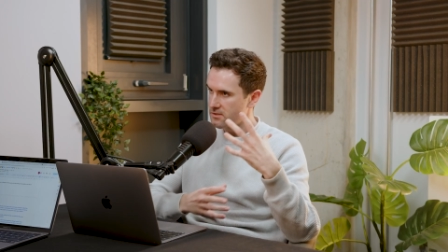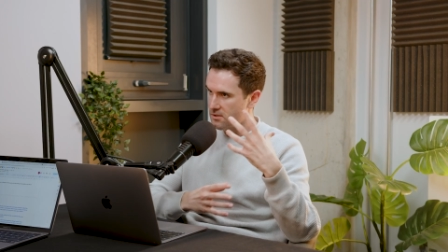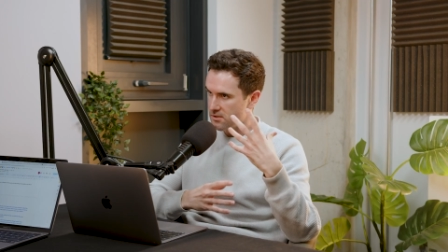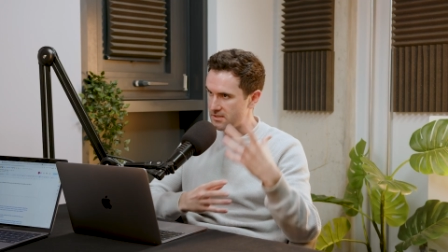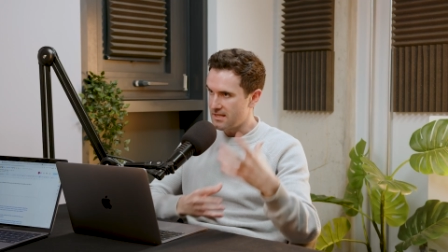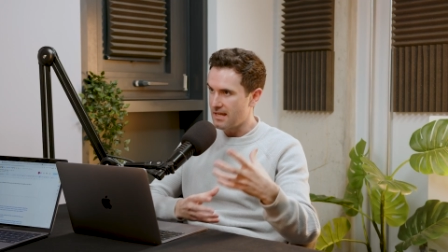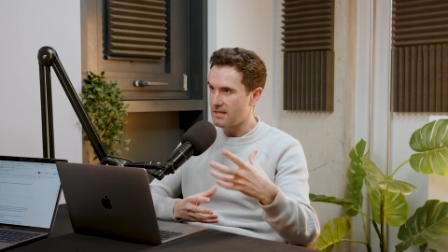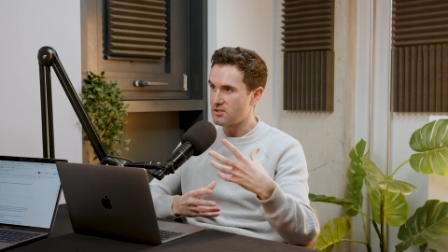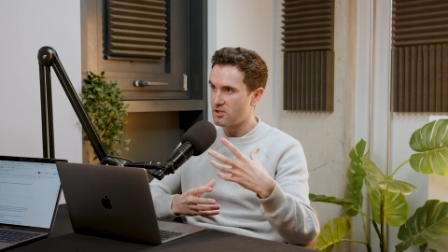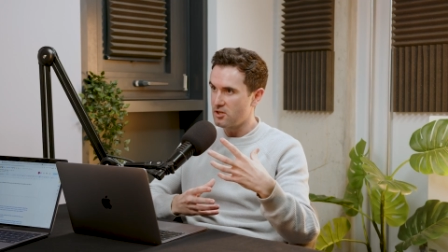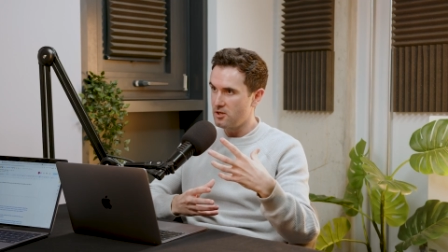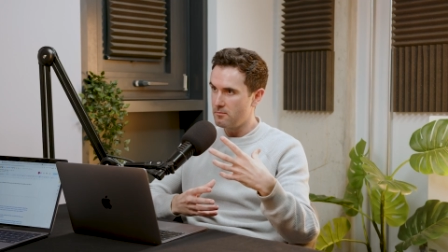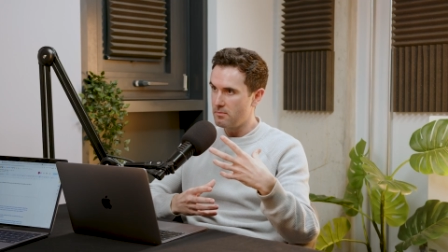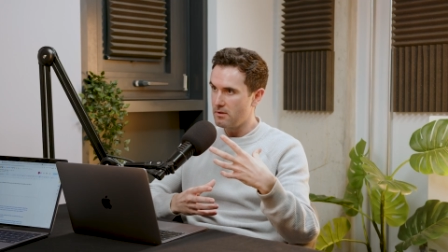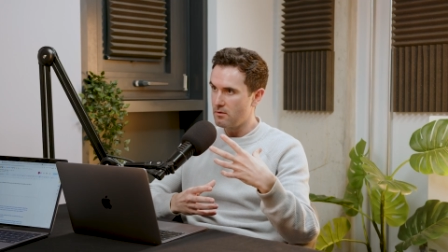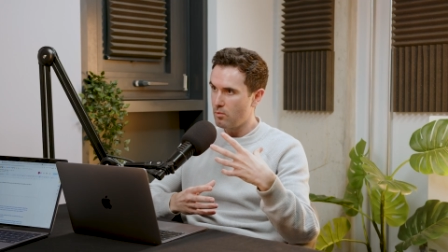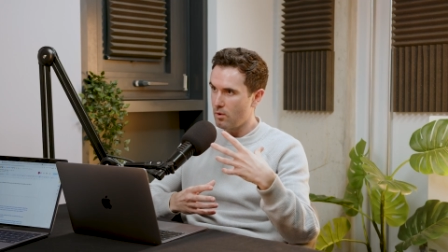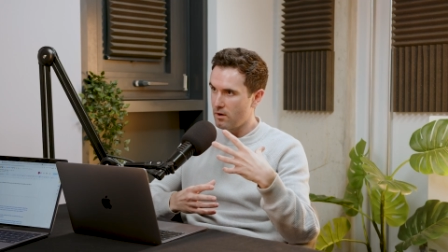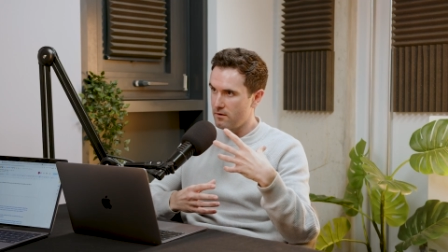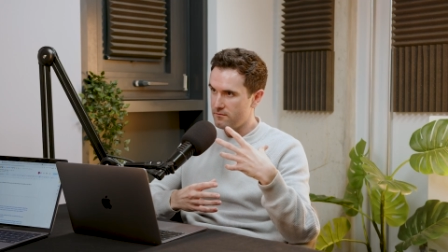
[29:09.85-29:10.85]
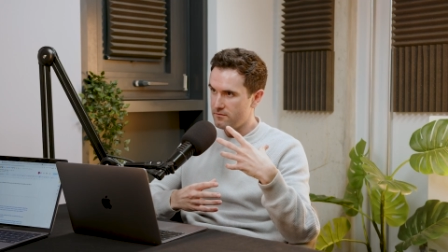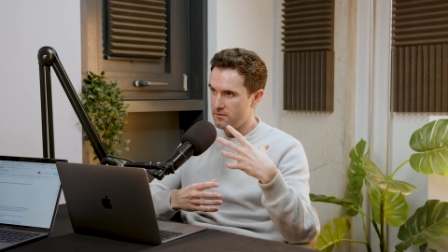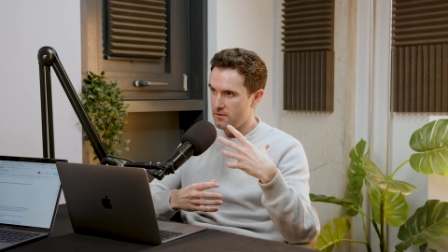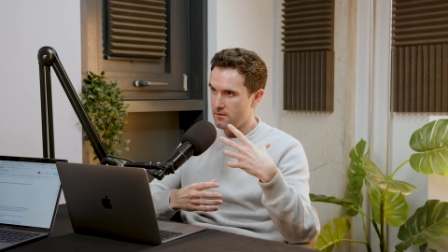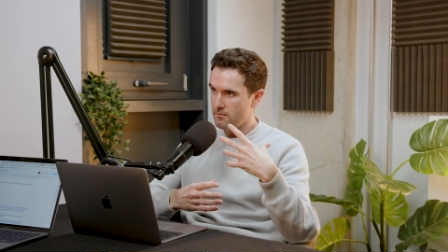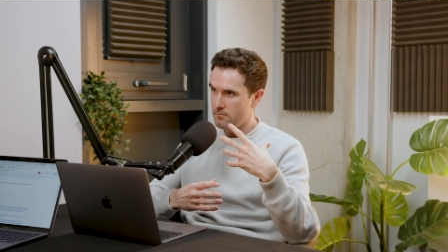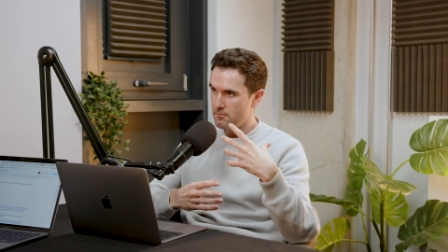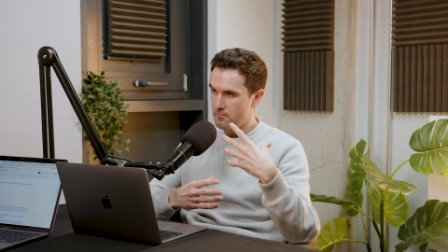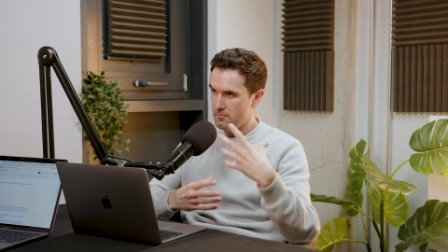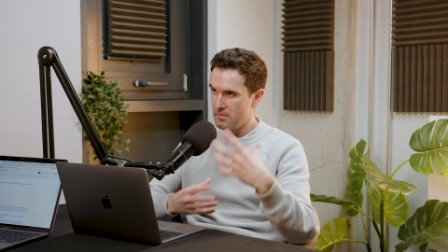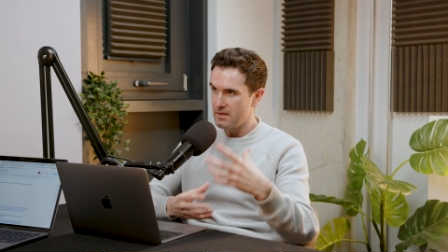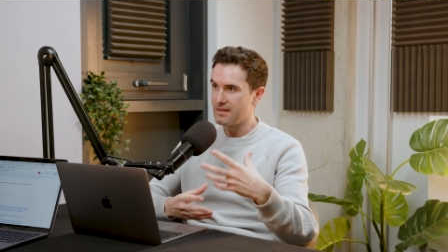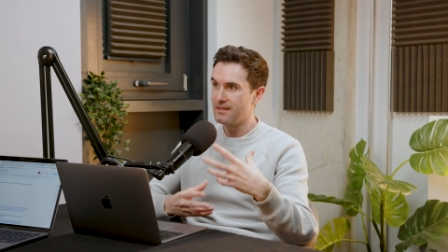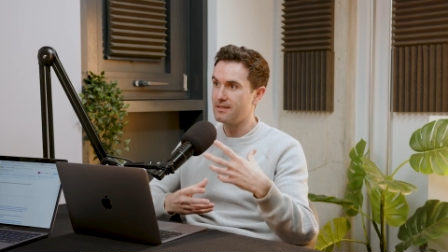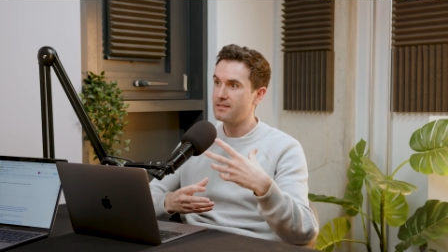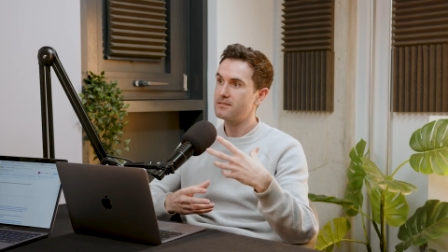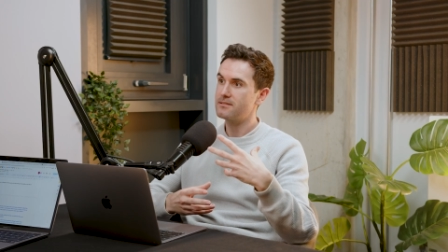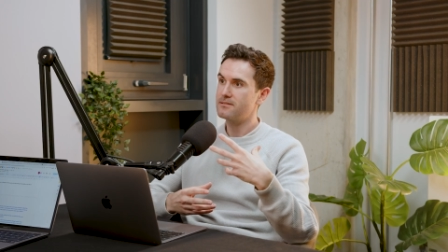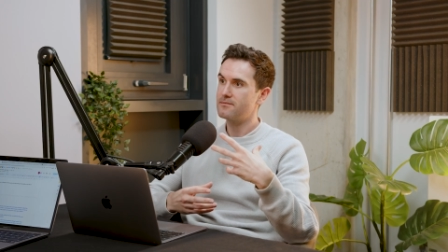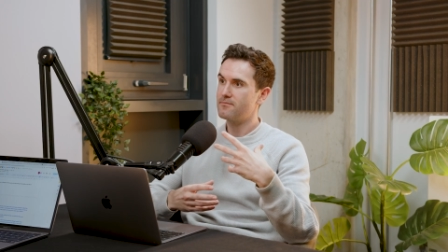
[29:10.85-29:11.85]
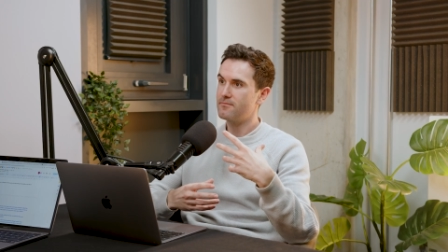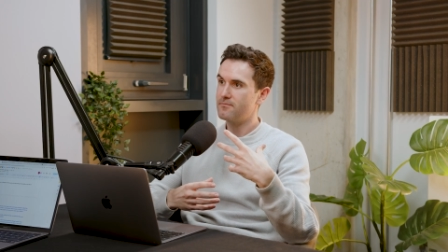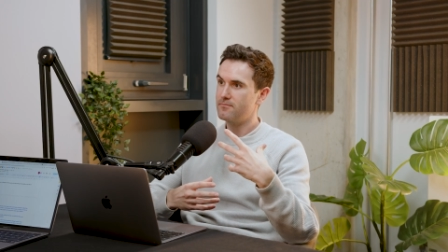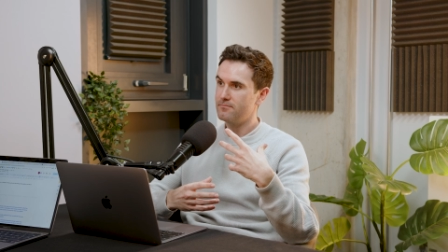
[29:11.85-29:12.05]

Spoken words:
because that's going to be one of the biggest